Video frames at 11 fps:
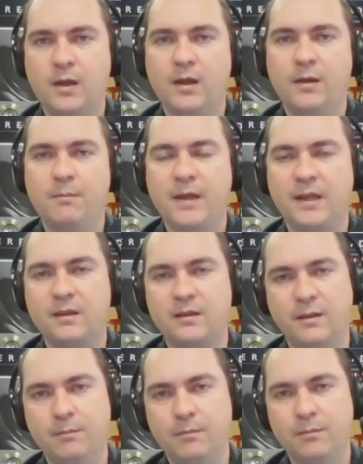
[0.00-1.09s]
make
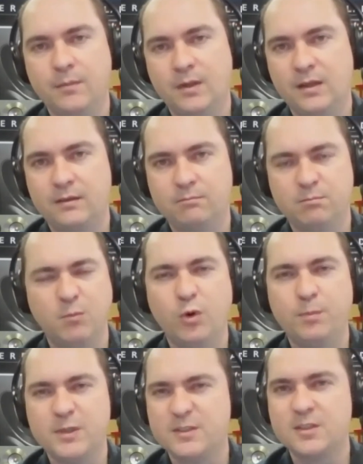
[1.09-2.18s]
them
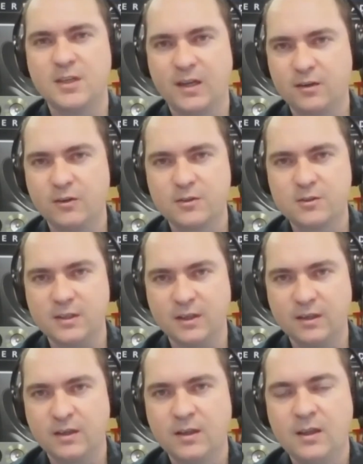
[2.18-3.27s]
more position agnostic.
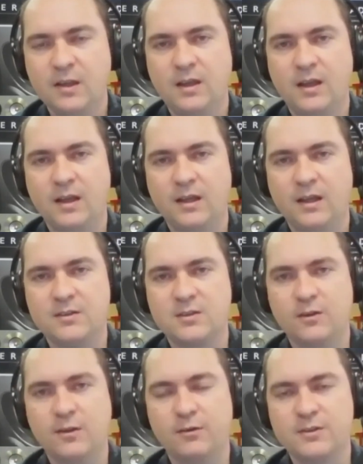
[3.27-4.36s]
And
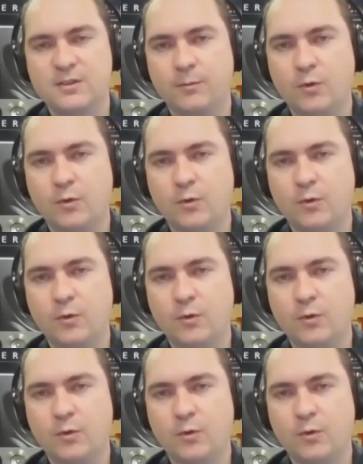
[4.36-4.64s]
so there are some